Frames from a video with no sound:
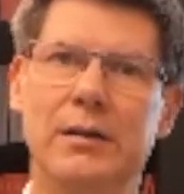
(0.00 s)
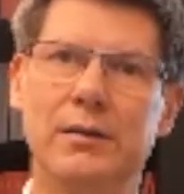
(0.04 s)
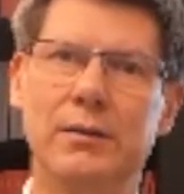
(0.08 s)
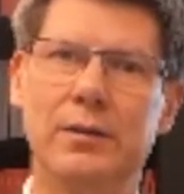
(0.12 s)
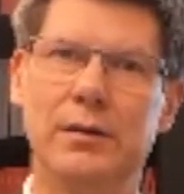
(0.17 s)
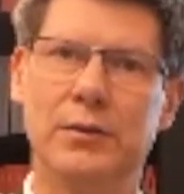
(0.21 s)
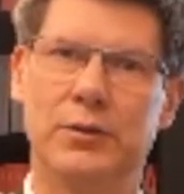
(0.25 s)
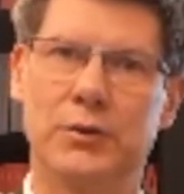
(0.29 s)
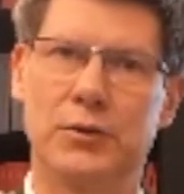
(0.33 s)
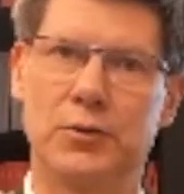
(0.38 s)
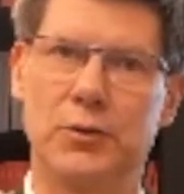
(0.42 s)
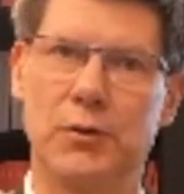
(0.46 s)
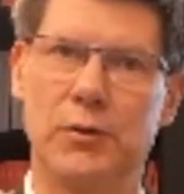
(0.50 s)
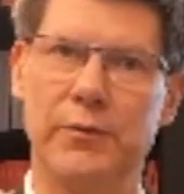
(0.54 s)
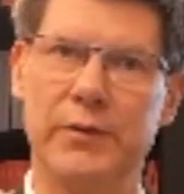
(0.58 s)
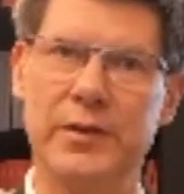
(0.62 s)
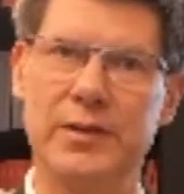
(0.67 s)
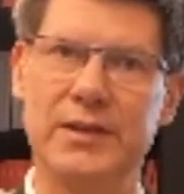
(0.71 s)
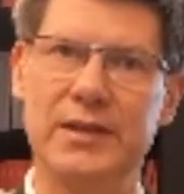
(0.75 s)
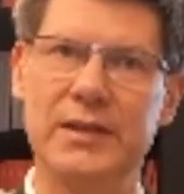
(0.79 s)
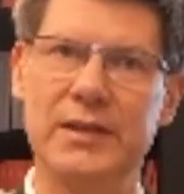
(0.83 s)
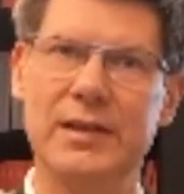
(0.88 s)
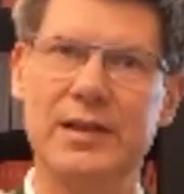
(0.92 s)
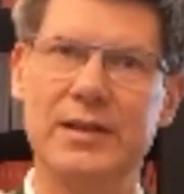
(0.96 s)
the
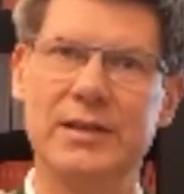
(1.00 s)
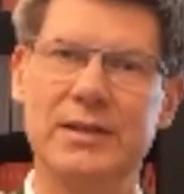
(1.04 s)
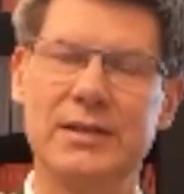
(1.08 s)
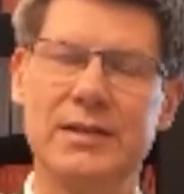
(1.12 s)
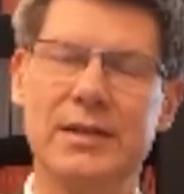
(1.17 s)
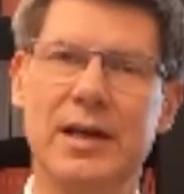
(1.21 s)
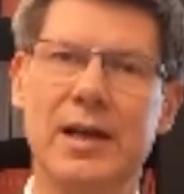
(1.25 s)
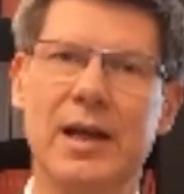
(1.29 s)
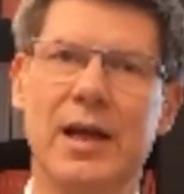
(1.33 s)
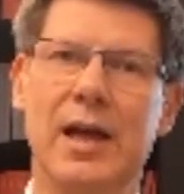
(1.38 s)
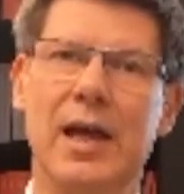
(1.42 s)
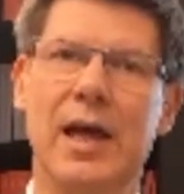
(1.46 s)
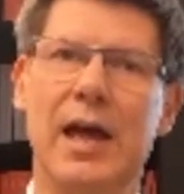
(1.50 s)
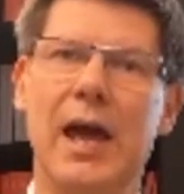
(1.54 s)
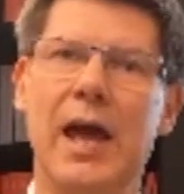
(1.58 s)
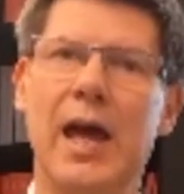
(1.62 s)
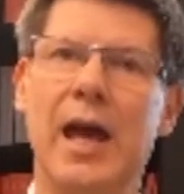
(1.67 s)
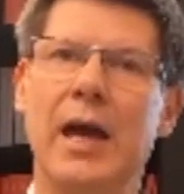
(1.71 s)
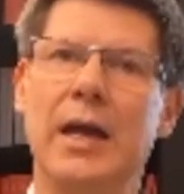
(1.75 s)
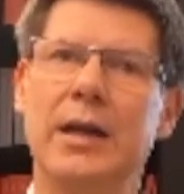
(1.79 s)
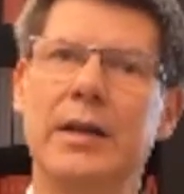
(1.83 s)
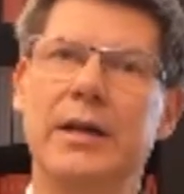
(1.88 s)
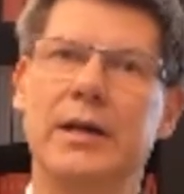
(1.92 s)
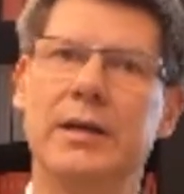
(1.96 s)
services
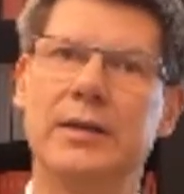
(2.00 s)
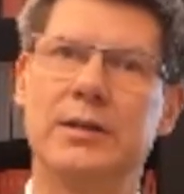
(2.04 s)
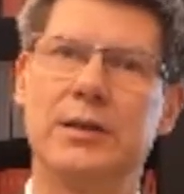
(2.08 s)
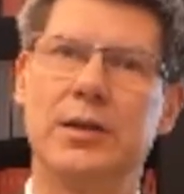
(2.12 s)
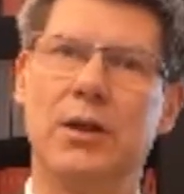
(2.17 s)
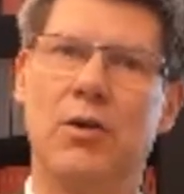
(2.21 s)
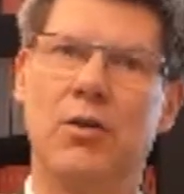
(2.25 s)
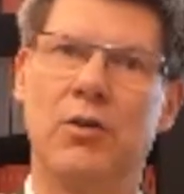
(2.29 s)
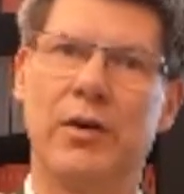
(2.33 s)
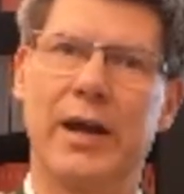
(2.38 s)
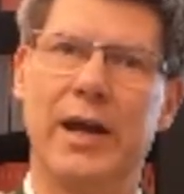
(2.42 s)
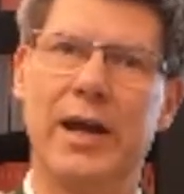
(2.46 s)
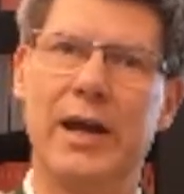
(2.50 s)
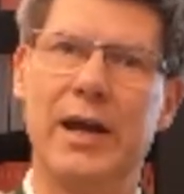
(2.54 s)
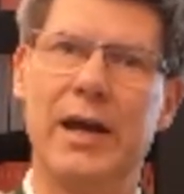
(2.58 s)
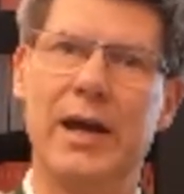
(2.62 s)
and as long